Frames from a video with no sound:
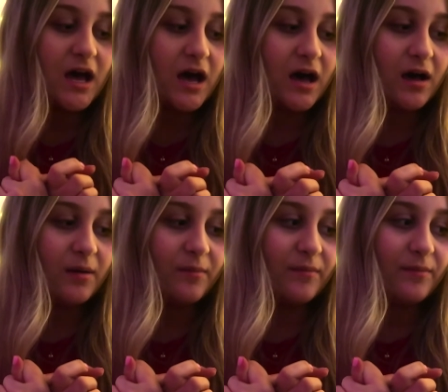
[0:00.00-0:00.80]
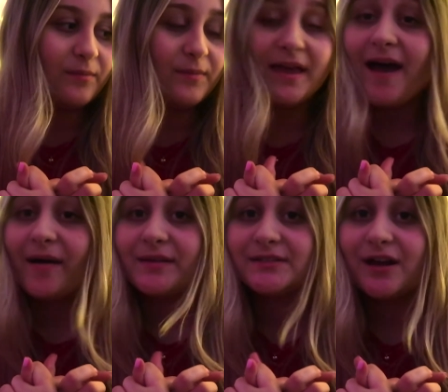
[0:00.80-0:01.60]
But yeah,
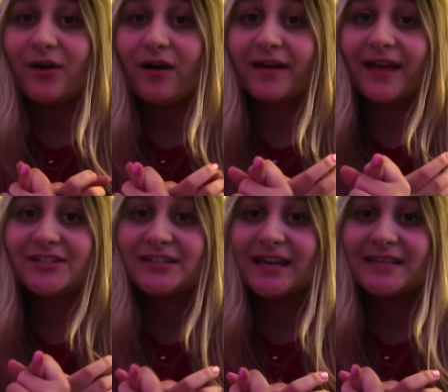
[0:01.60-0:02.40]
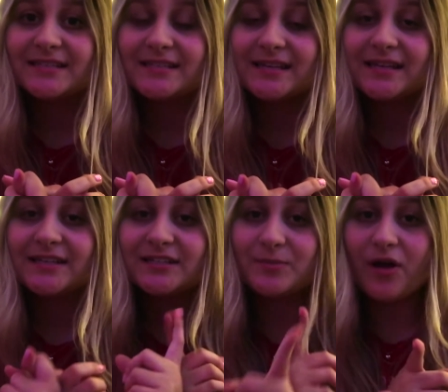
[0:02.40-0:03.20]
so I'll catch you guys
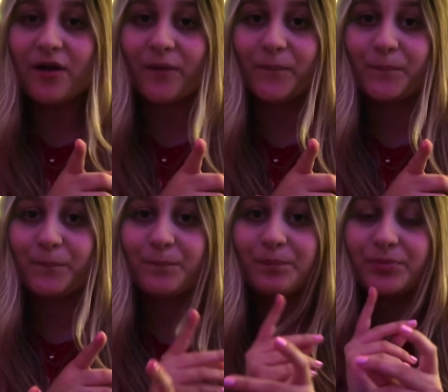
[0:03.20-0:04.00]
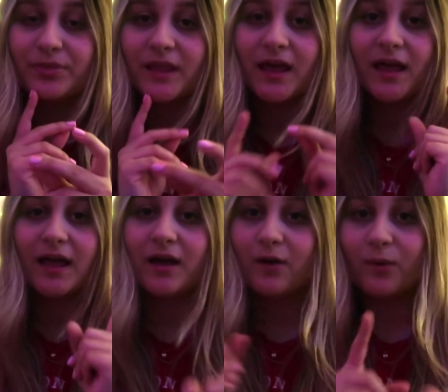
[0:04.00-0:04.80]
tomorrow
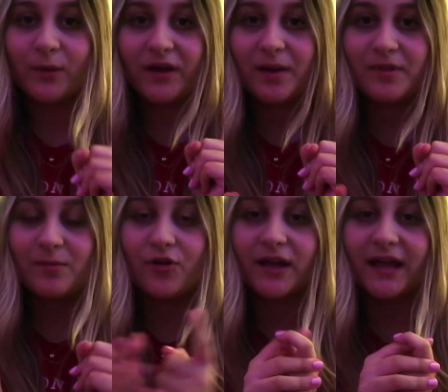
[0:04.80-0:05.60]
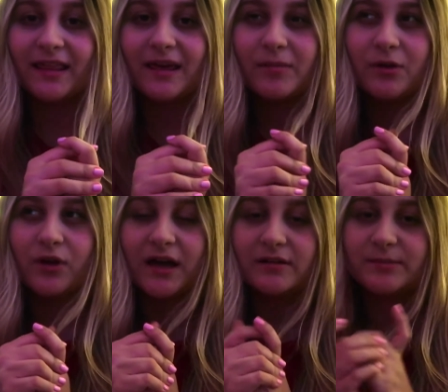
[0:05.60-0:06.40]
when I wake up in the morning. I think I'm gonna
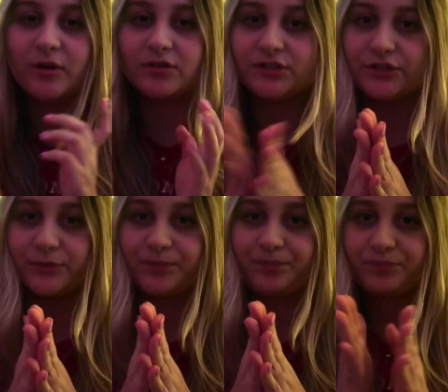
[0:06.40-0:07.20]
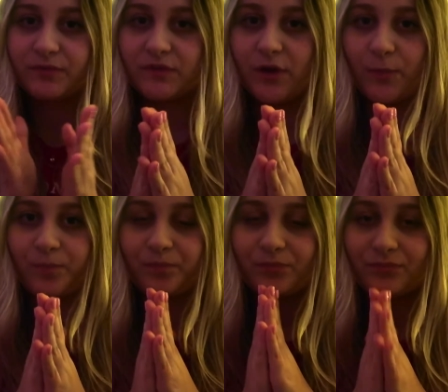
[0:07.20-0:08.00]
work out tomorrow too, so
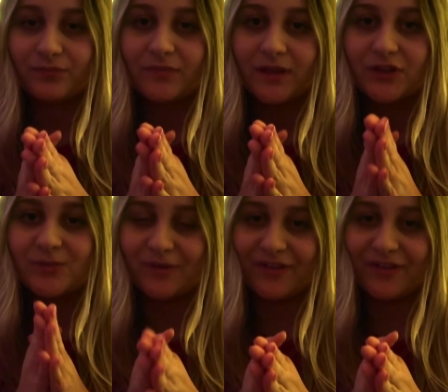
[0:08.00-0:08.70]
it should be